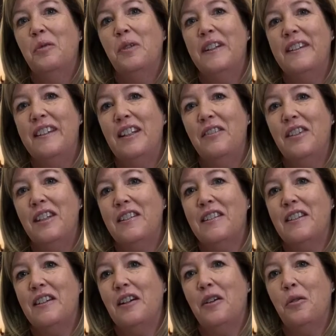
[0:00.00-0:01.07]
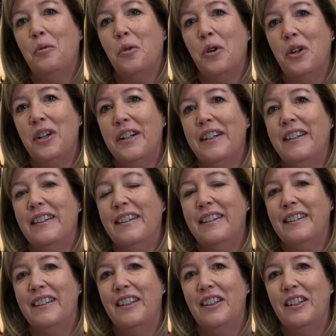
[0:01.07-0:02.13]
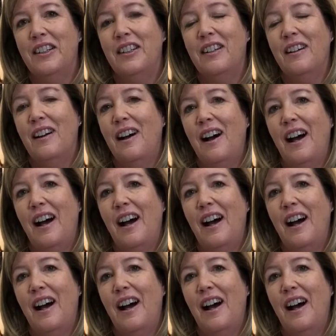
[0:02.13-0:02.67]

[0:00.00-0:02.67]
receive this award this year.